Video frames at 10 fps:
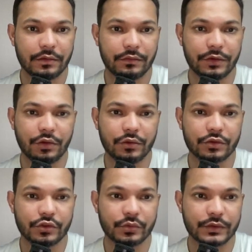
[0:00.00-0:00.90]
We
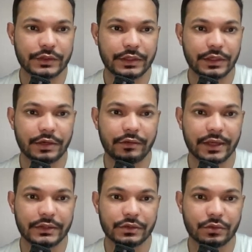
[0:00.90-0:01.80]
choose the
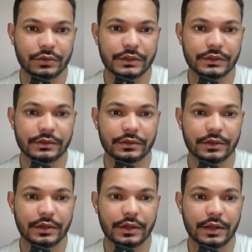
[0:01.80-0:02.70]
tag source
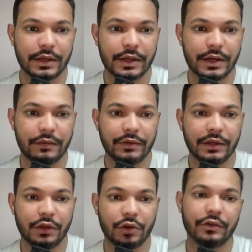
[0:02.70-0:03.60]
and we
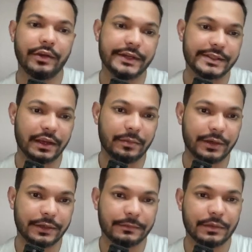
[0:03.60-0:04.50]
click on create
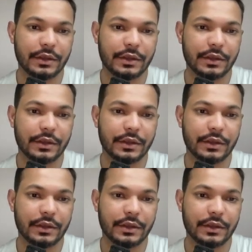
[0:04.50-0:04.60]
segment.